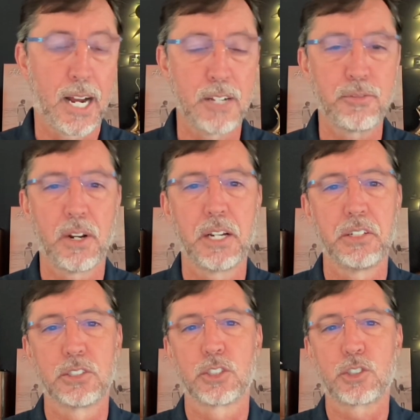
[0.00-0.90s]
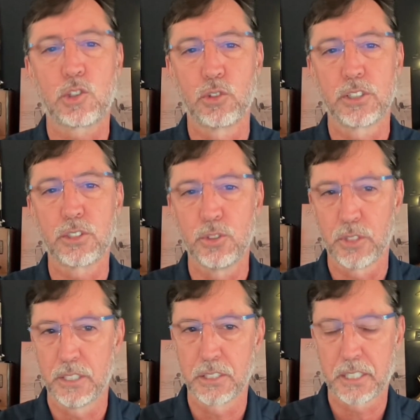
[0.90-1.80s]
I find, is a
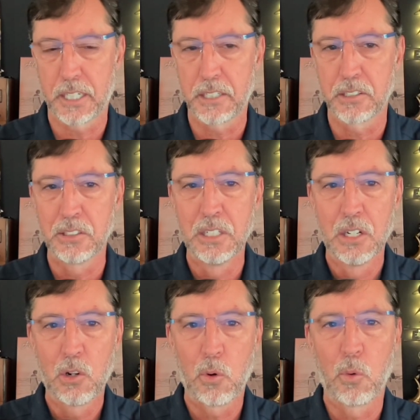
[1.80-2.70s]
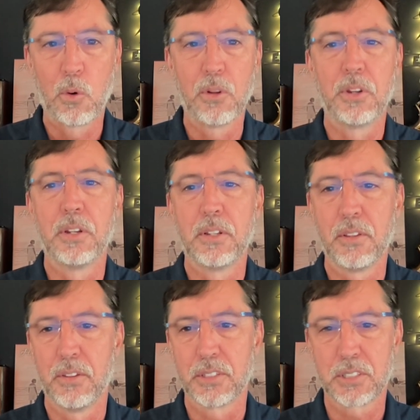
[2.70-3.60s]
critical indicator on
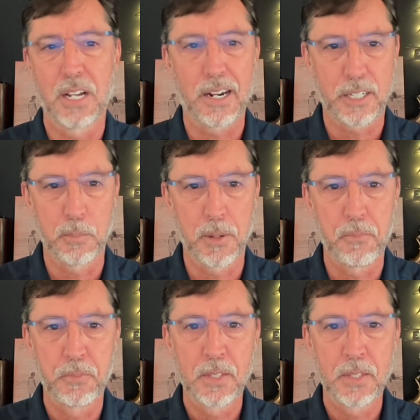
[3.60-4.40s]
this document.